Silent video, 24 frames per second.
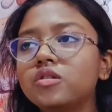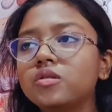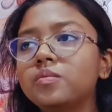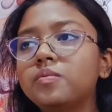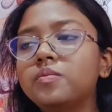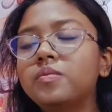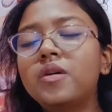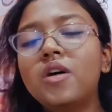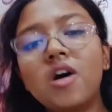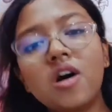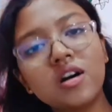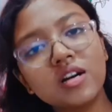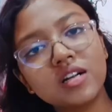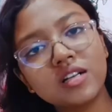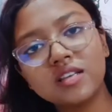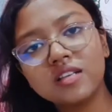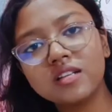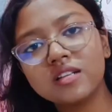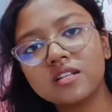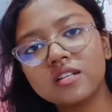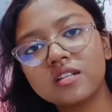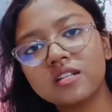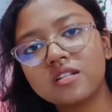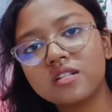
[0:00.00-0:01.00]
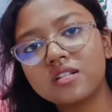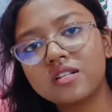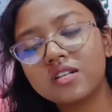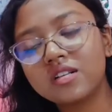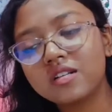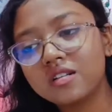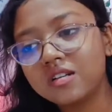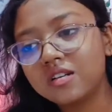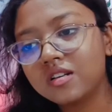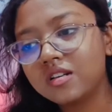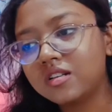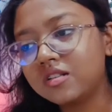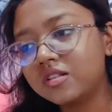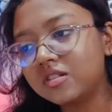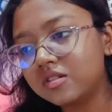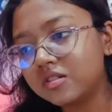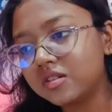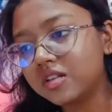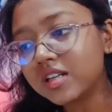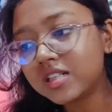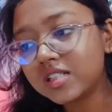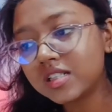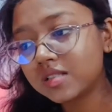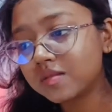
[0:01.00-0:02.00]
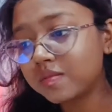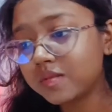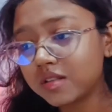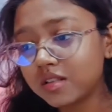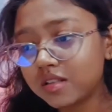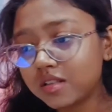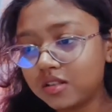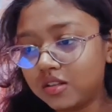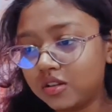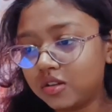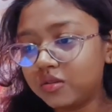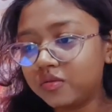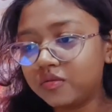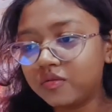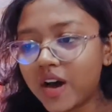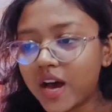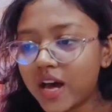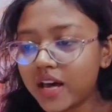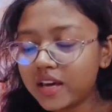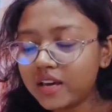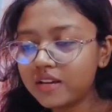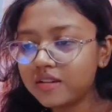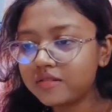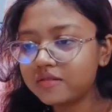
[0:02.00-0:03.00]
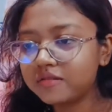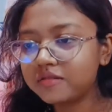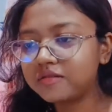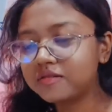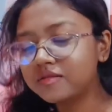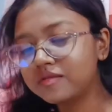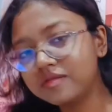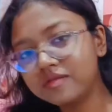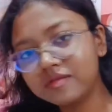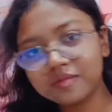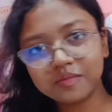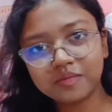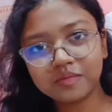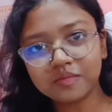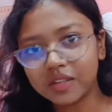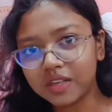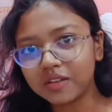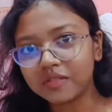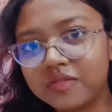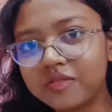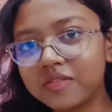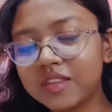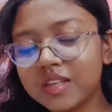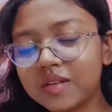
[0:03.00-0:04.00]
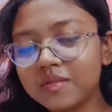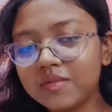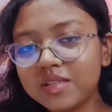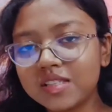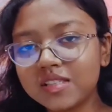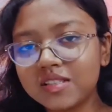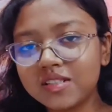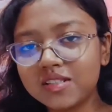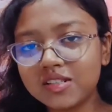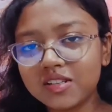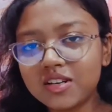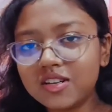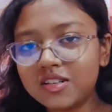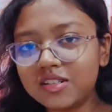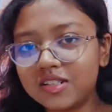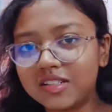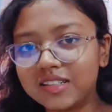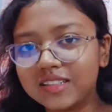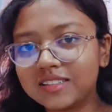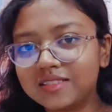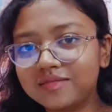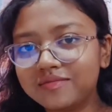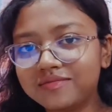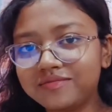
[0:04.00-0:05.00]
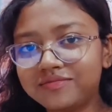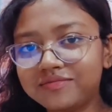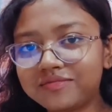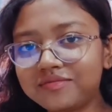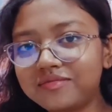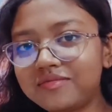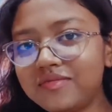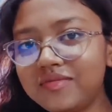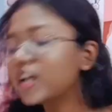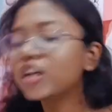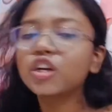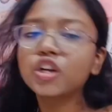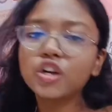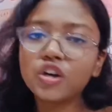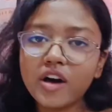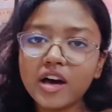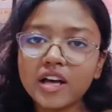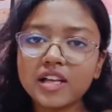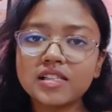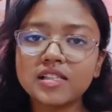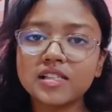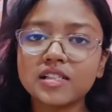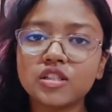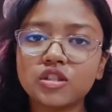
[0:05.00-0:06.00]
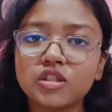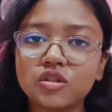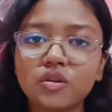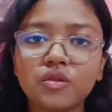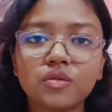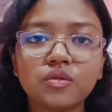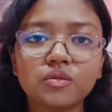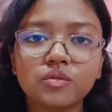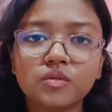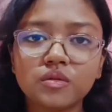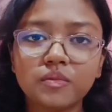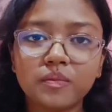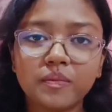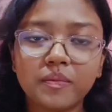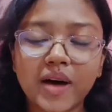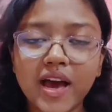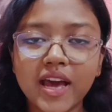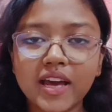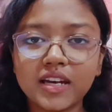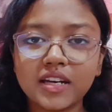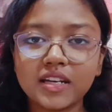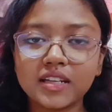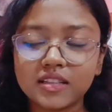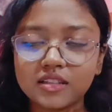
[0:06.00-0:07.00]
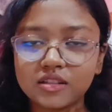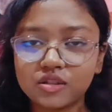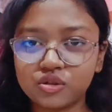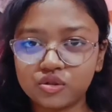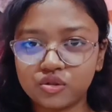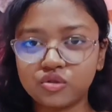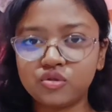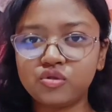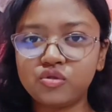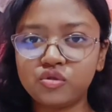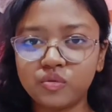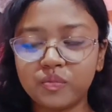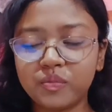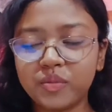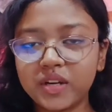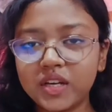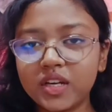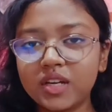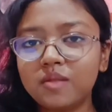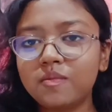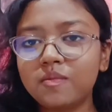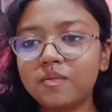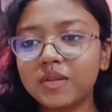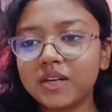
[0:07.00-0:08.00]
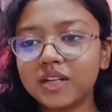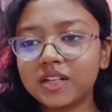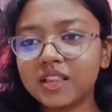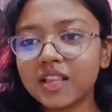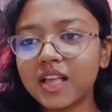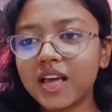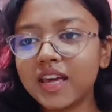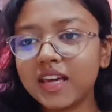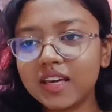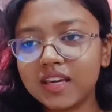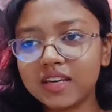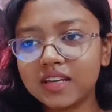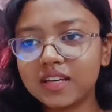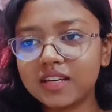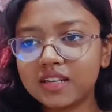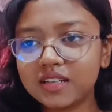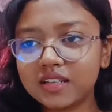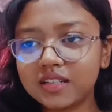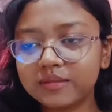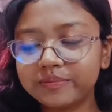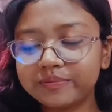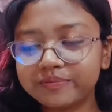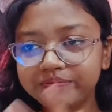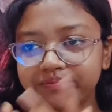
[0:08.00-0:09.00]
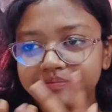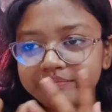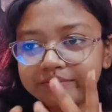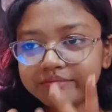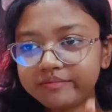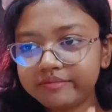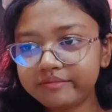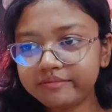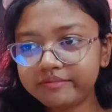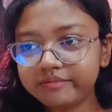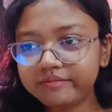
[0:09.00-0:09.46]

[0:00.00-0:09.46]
or your partner, your husband, your wife, give them a star. I know I said don't buy anything stupid, but like,